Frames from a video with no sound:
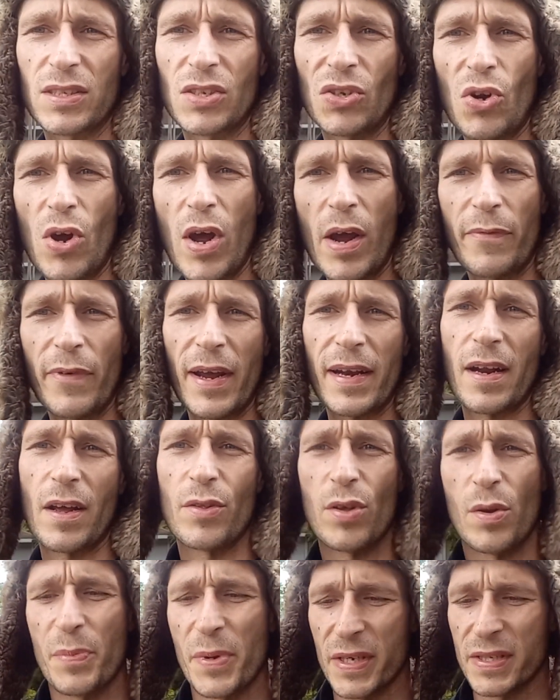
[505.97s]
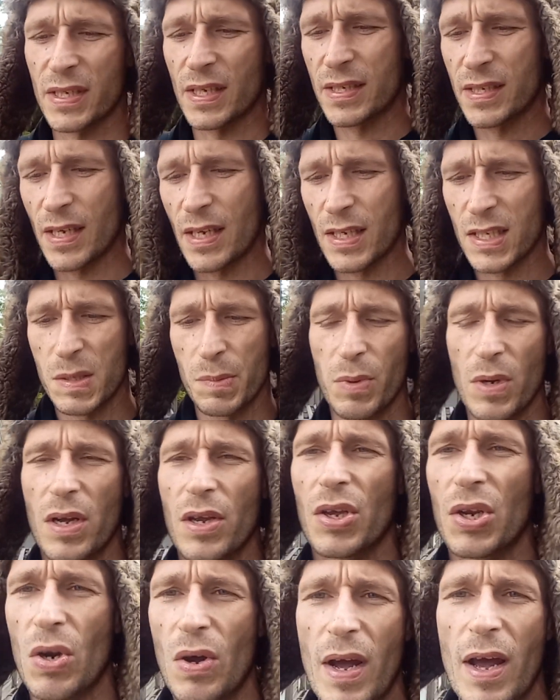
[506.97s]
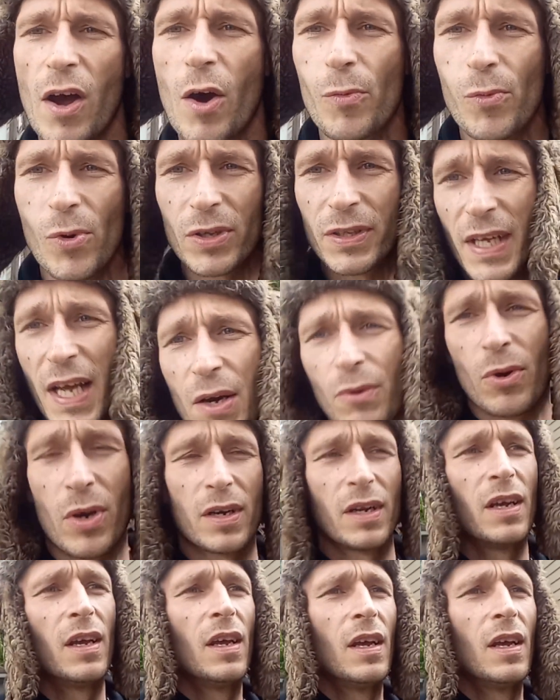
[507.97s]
I've ran other businesses, but I helped run that one.